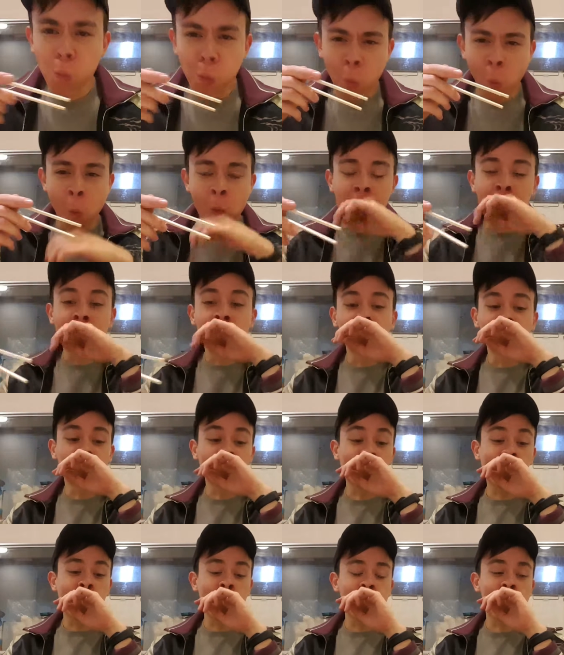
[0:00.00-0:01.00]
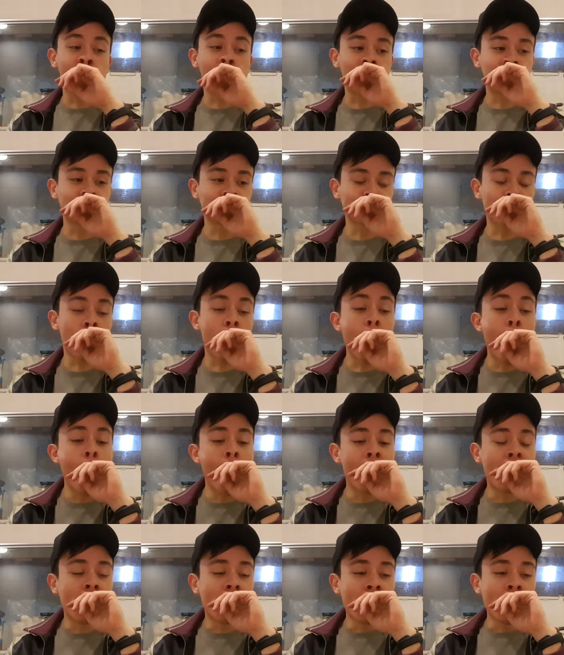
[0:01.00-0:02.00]

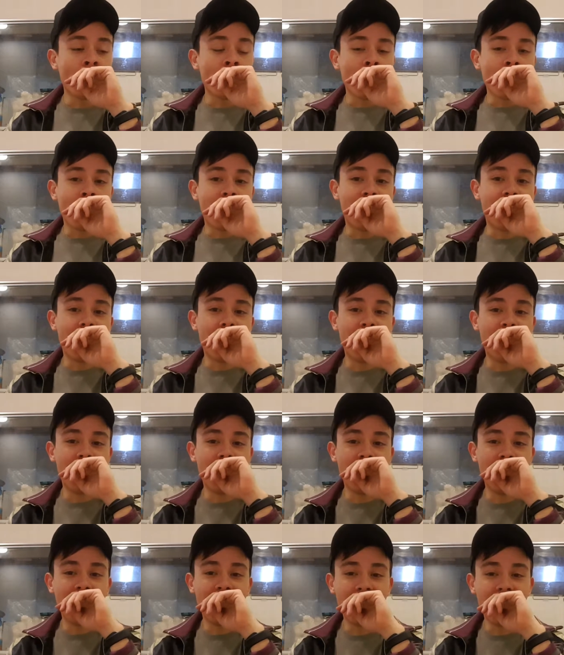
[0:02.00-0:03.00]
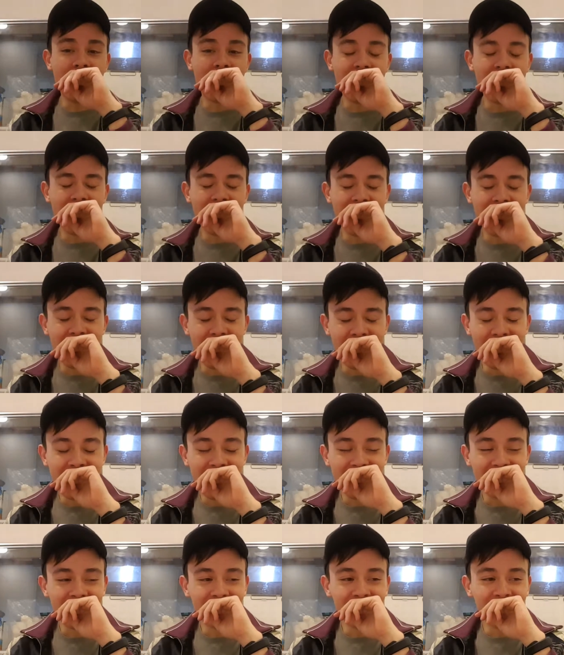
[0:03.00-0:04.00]

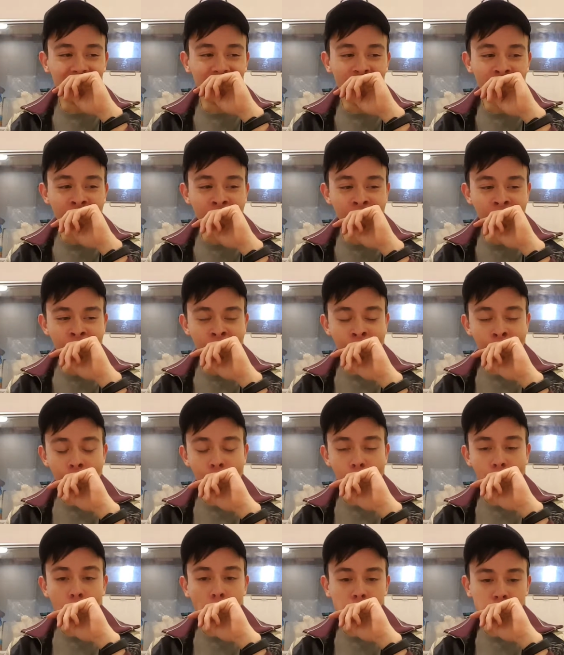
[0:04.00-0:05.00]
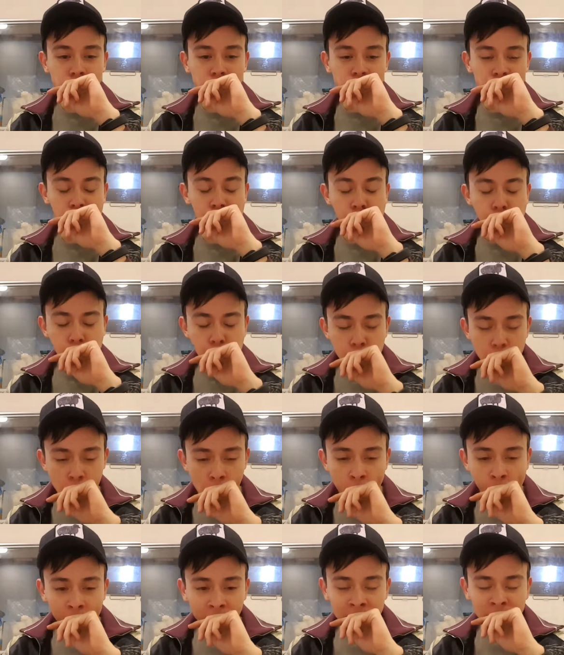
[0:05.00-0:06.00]

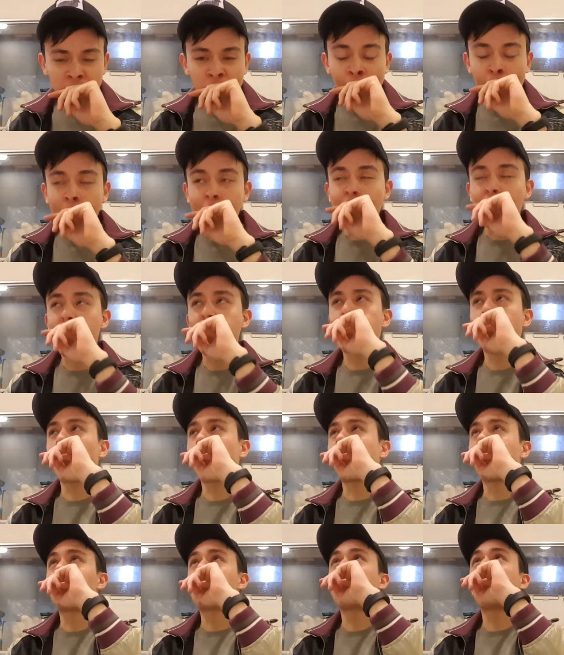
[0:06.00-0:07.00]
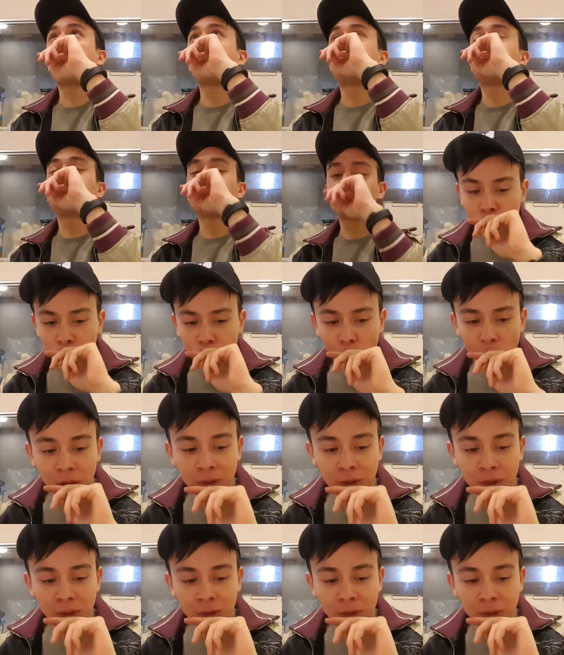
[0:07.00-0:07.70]
No one is speaking in this clip.